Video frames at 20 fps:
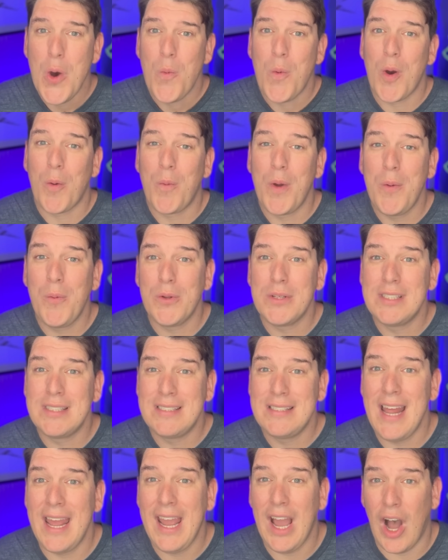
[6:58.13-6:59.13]
where we will
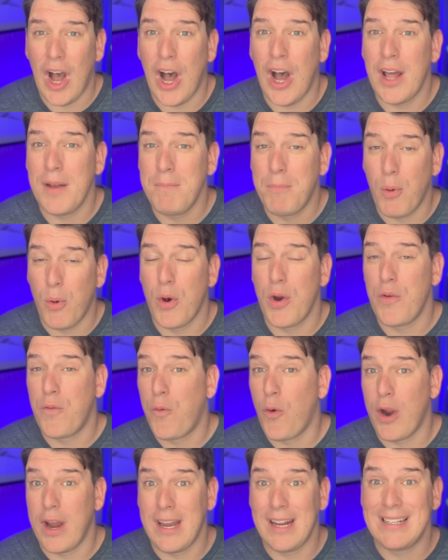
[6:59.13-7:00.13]
stay on board
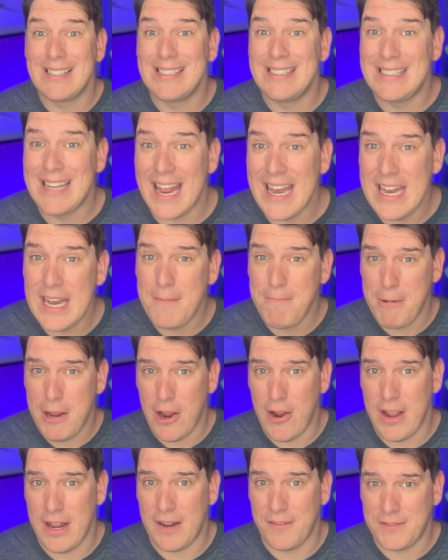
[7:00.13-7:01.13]
for an extended
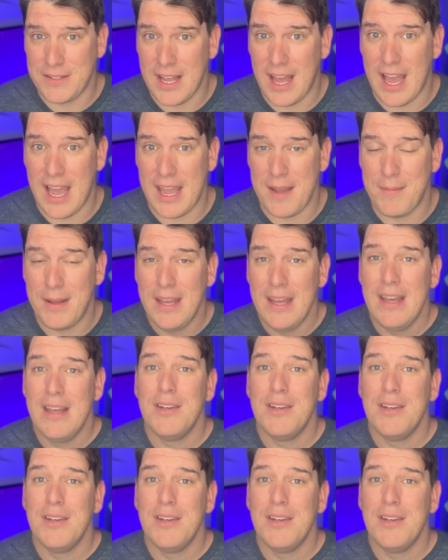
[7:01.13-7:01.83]
period of time